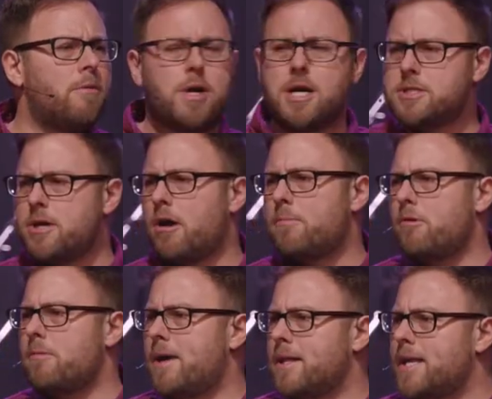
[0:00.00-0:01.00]
We're going to talk more
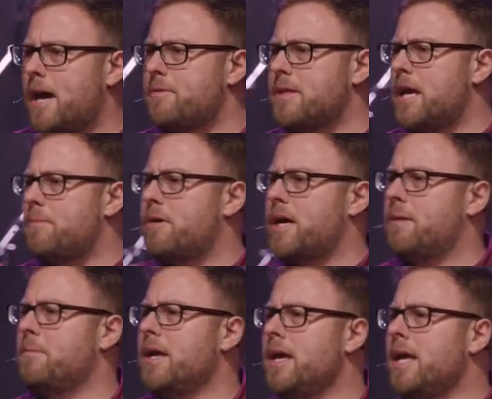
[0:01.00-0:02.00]
about that with
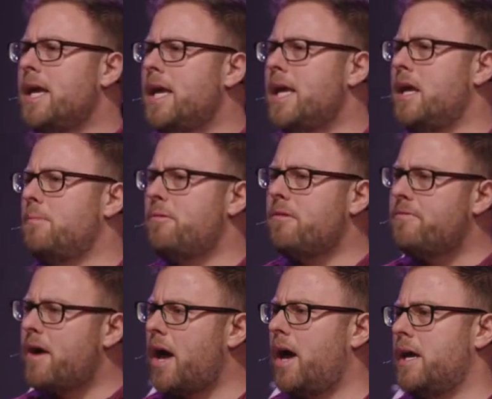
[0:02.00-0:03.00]
Abraham. He
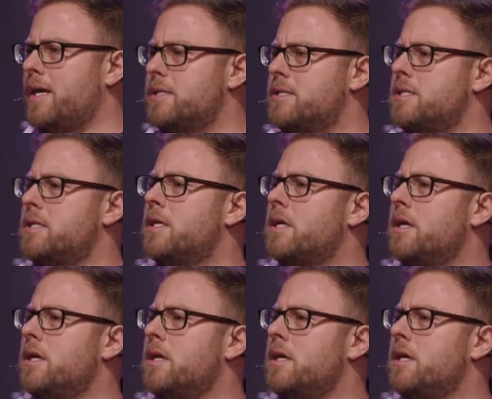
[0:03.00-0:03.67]
provides.